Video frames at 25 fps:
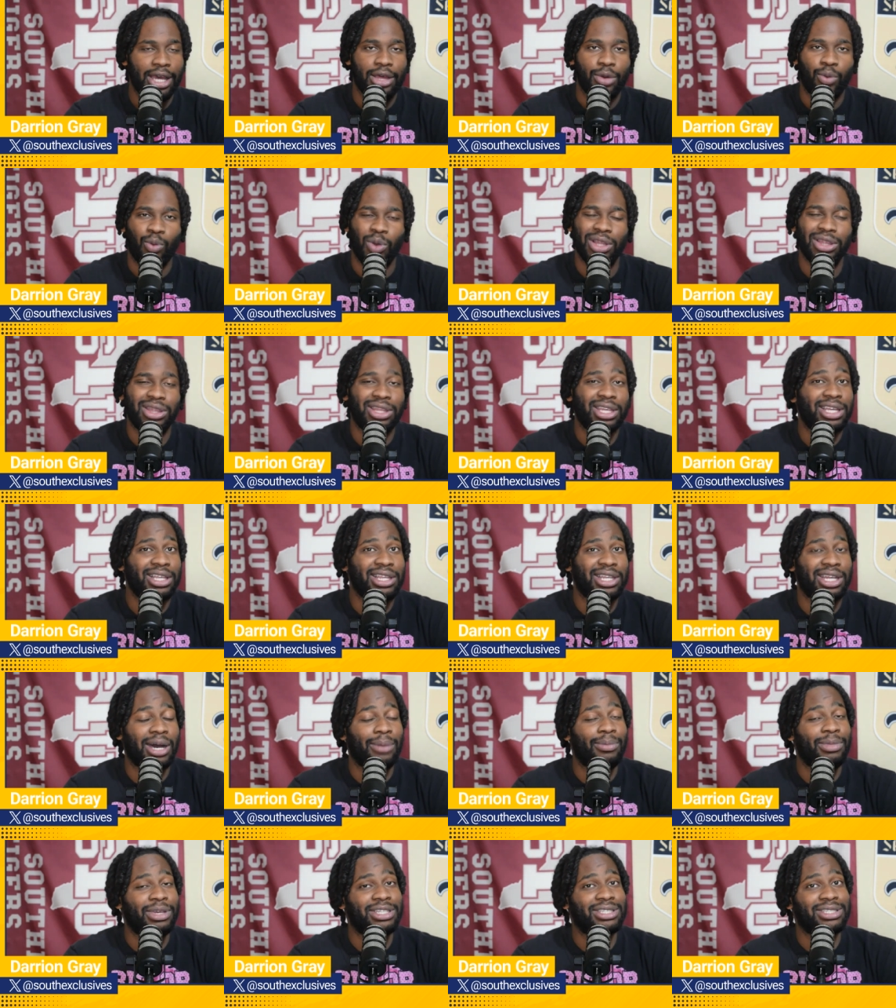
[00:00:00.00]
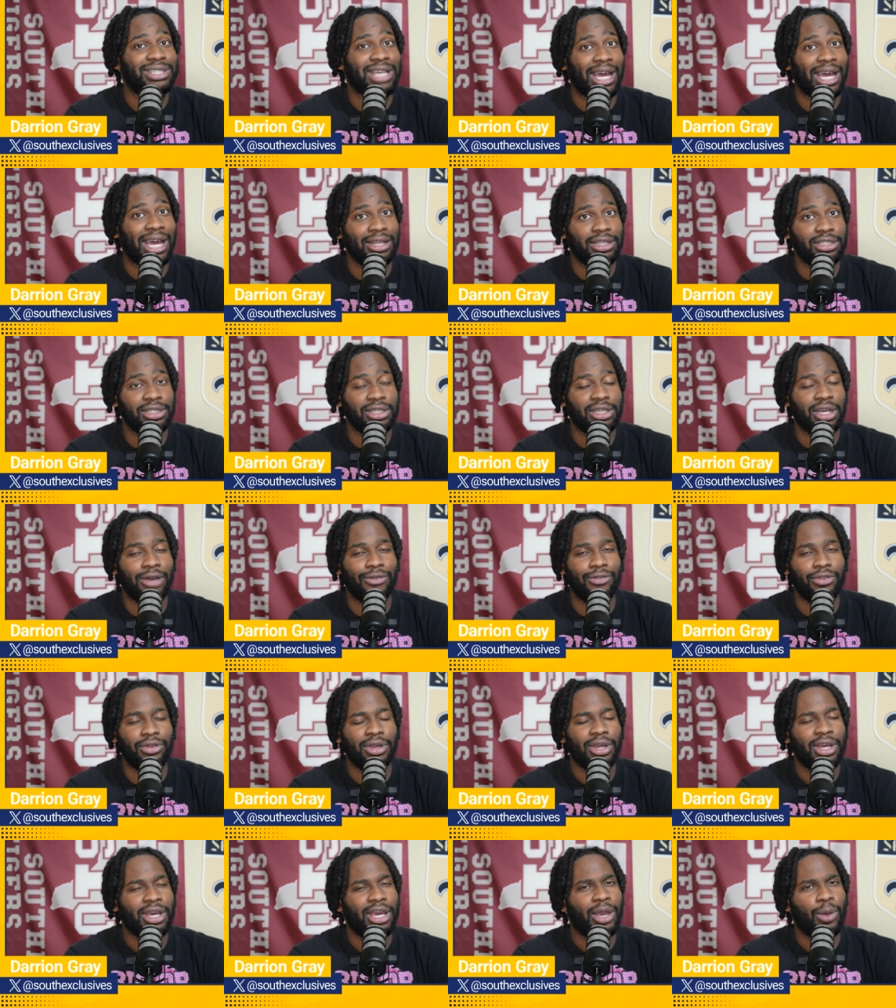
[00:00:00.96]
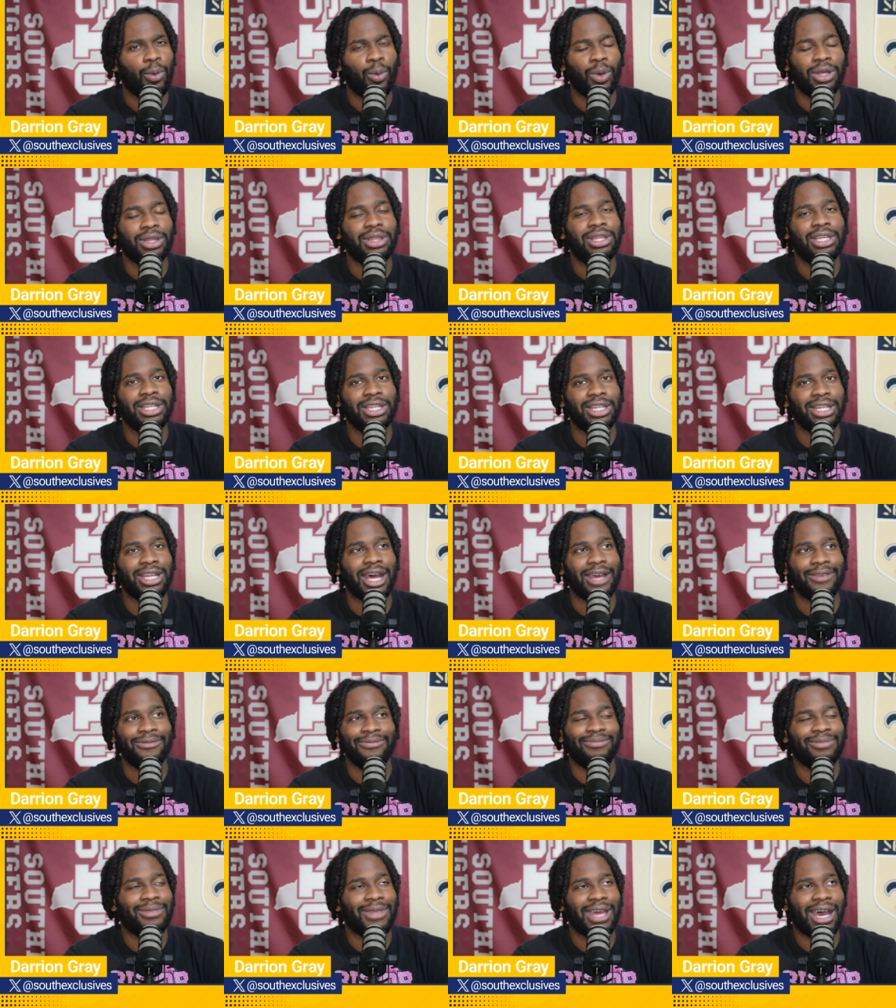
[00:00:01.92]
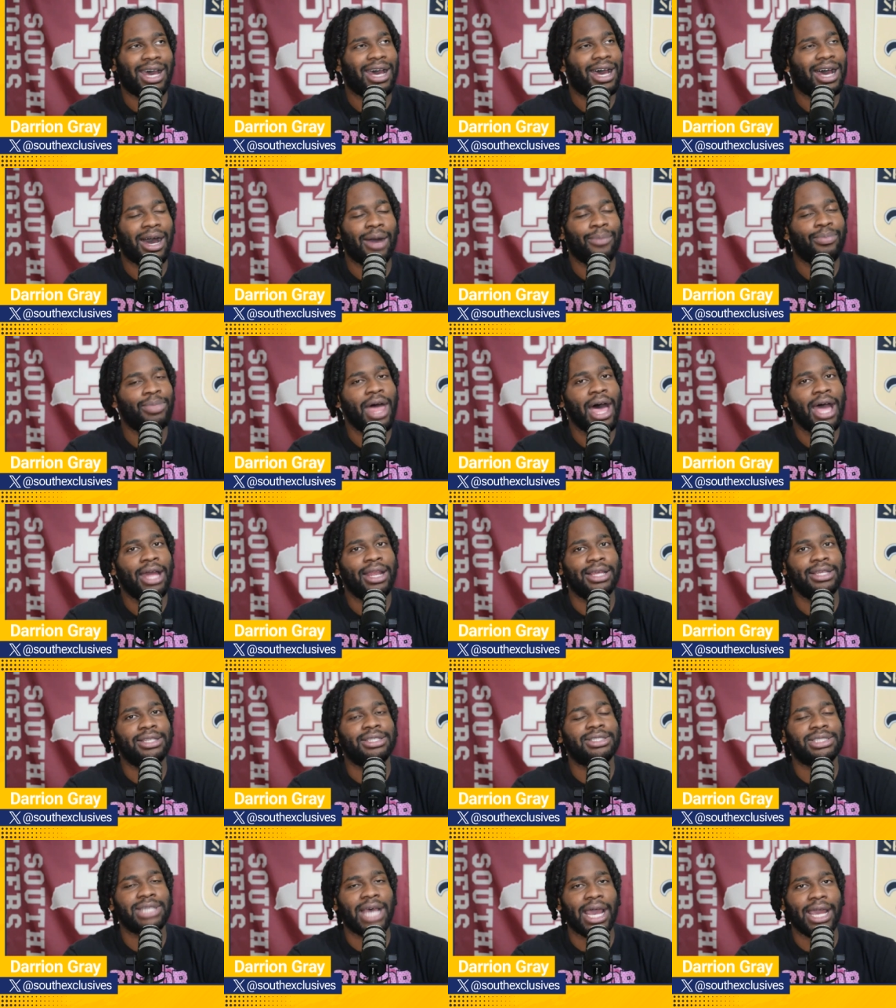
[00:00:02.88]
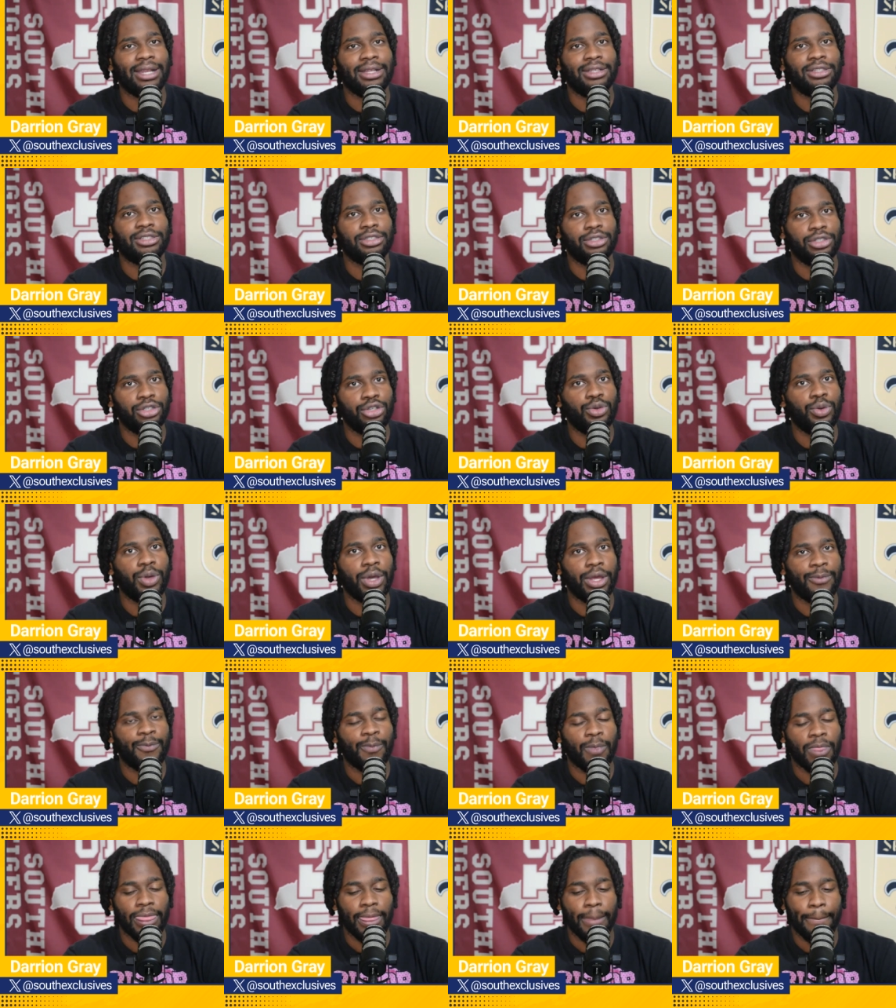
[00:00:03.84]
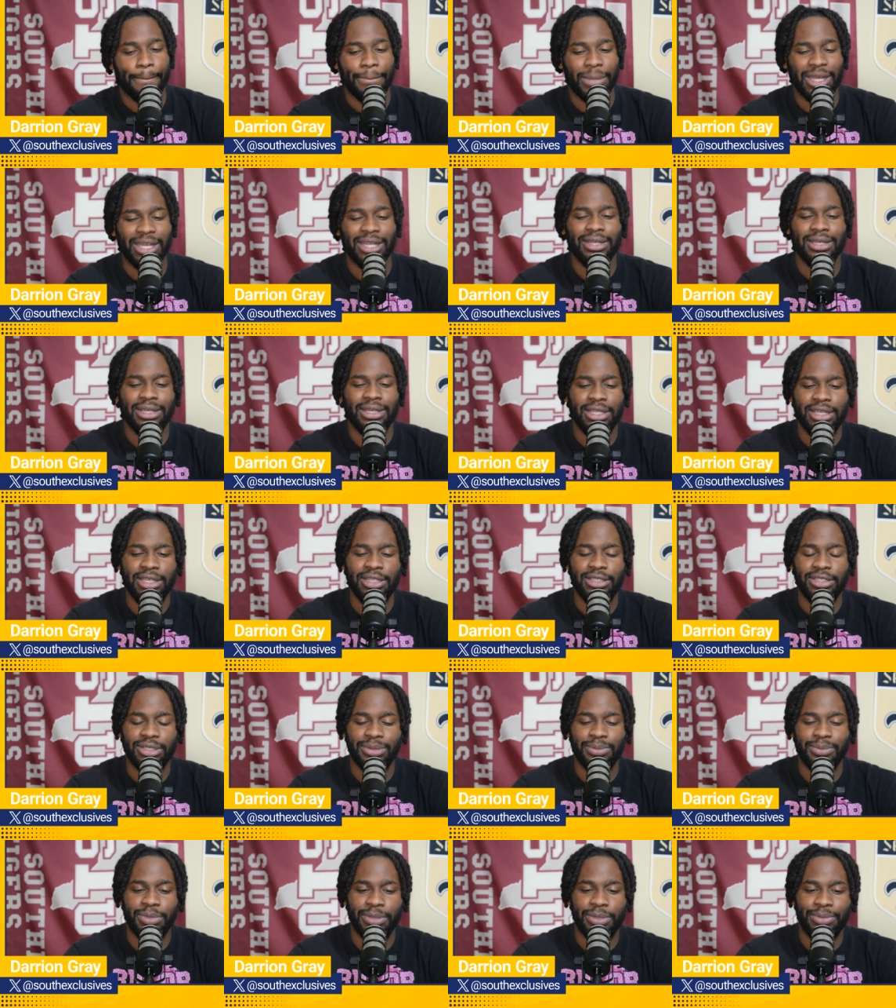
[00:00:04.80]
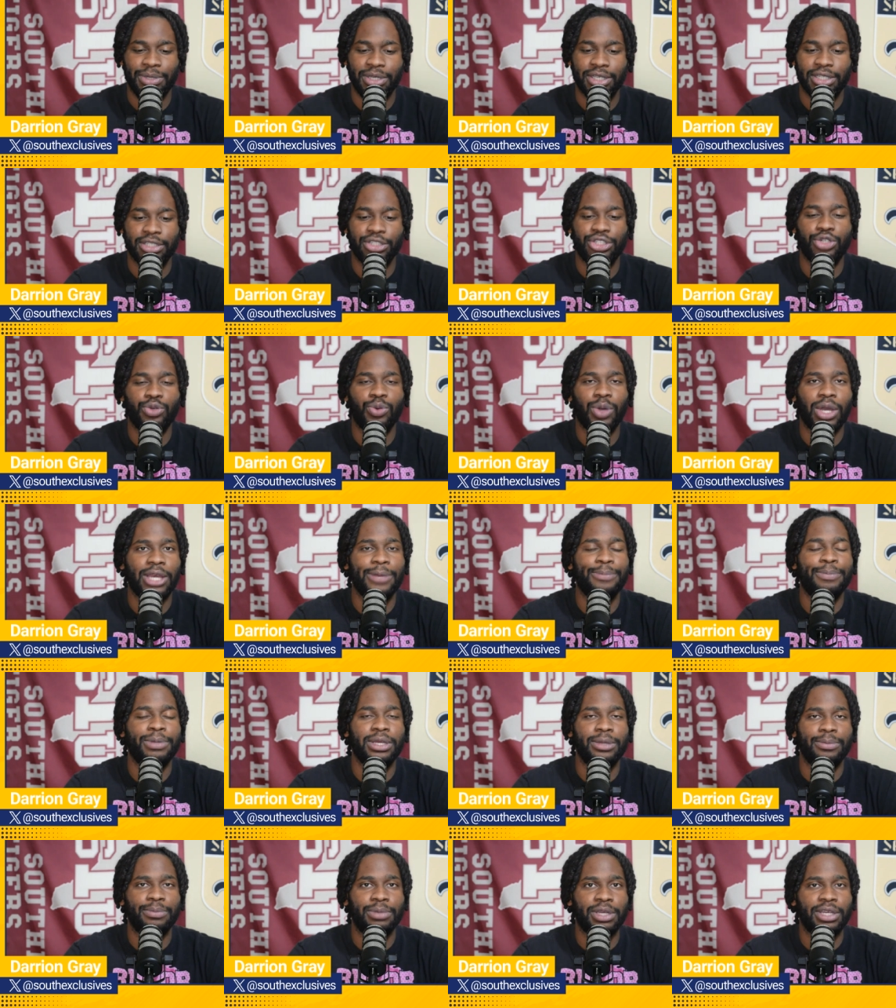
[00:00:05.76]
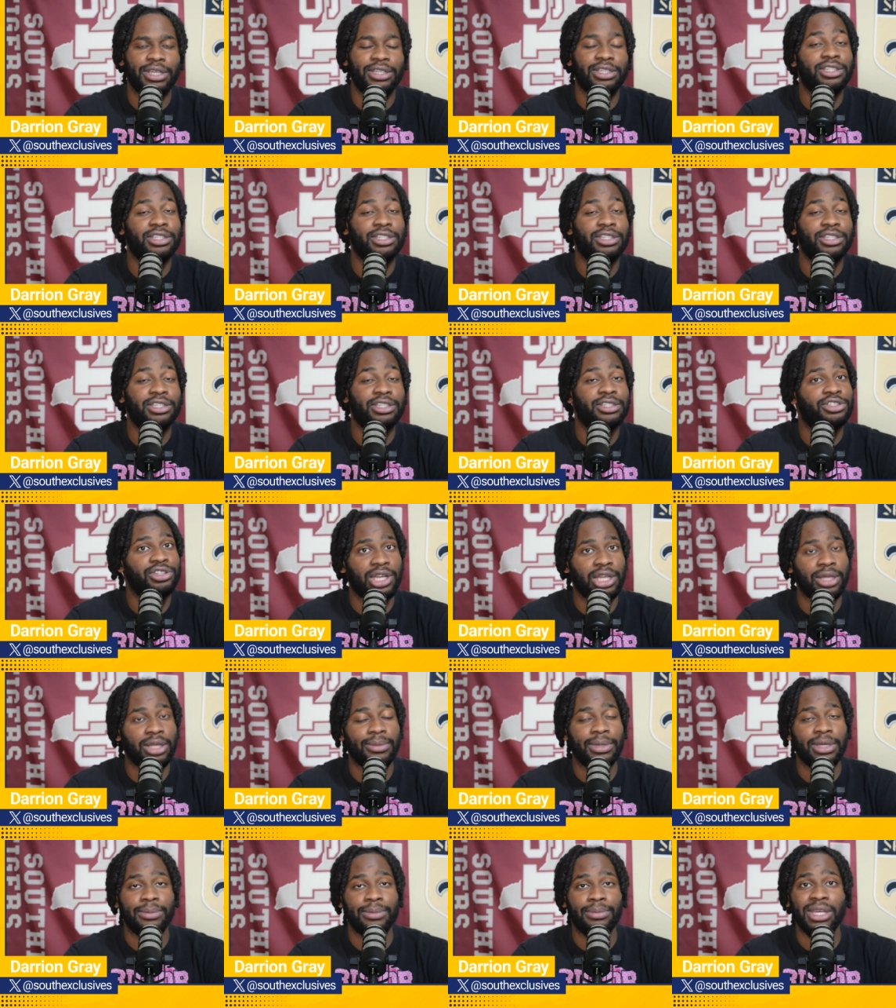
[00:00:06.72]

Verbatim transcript: One thing that I'm excited to cover and one thing that I'm not excited to do it, but it needs to be because UAPB is concerning me.